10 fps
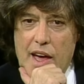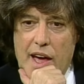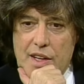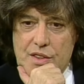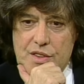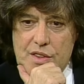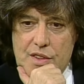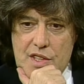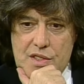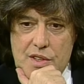and
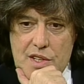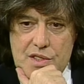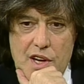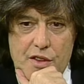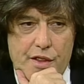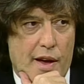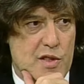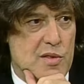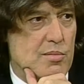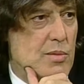there's, there's
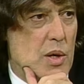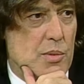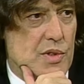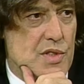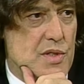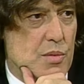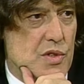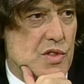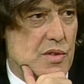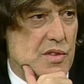10,000 moments
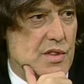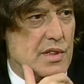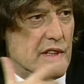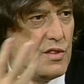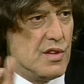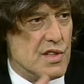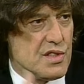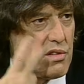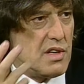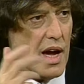which turn into
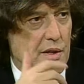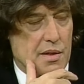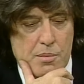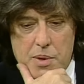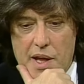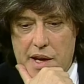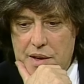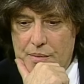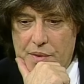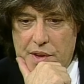this three hour play.